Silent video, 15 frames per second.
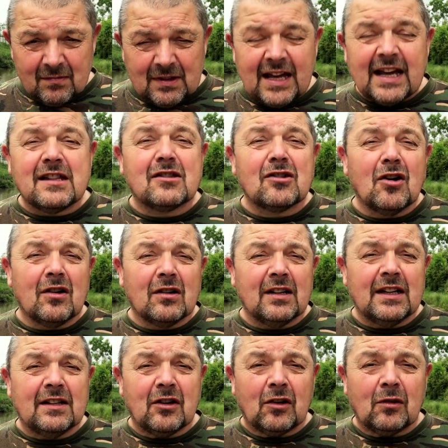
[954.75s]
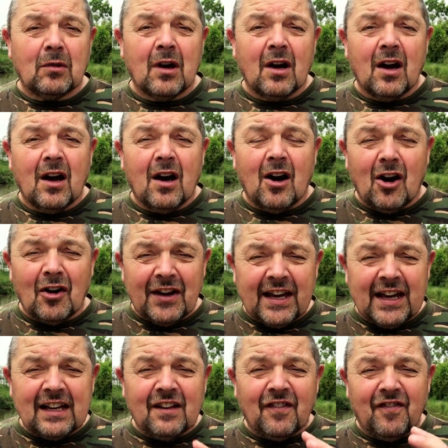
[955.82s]
They certainly do, or it
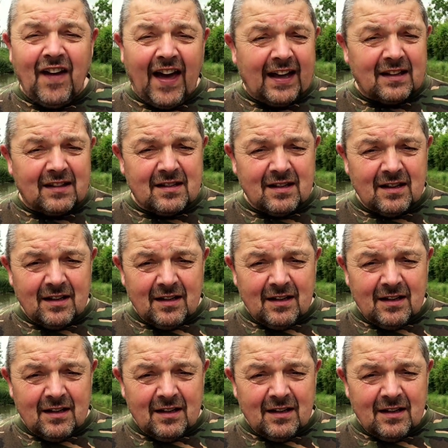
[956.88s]
can affect